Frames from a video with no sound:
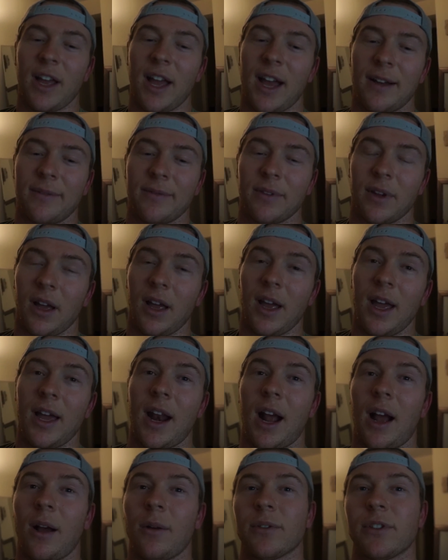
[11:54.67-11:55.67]
I have,
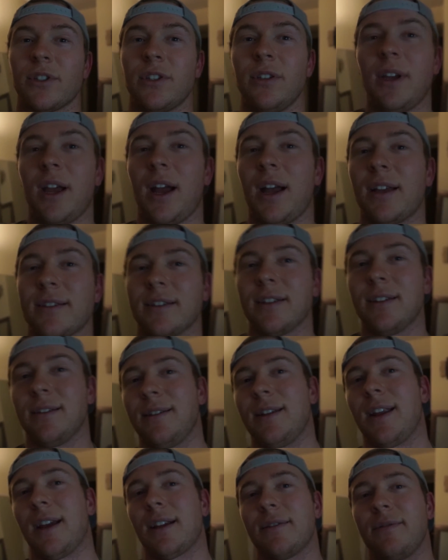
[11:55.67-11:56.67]
and I will see you guys in
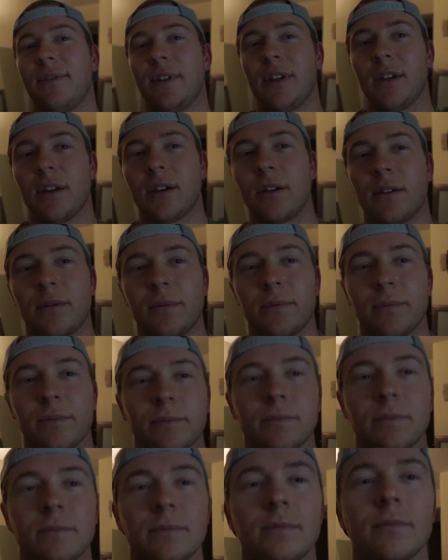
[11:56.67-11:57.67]
the next video.
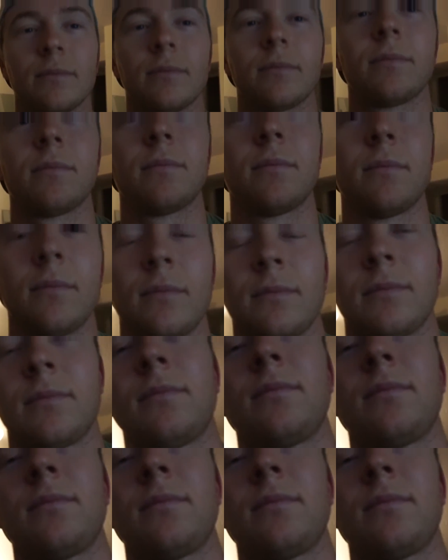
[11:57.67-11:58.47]
Baby, bye-bye.